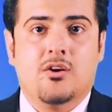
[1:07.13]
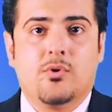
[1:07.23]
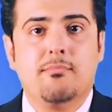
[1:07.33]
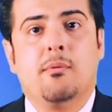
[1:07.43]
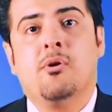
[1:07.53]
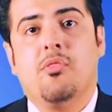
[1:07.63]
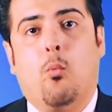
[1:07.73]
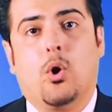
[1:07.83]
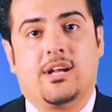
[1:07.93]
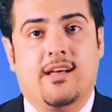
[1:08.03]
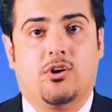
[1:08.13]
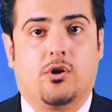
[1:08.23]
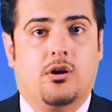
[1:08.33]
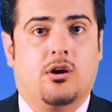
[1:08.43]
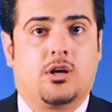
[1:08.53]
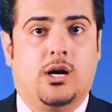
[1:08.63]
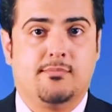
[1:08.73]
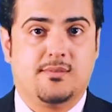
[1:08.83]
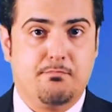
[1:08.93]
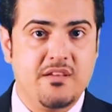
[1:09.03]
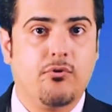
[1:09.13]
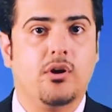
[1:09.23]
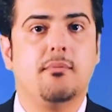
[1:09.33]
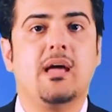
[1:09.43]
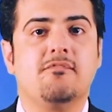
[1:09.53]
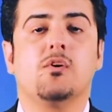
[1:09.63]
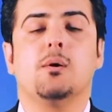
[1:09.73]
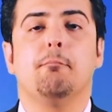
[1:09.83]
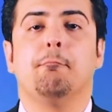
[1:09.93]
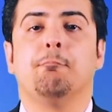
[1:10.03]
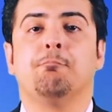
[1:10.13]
Remember, the word never comes before the main verb.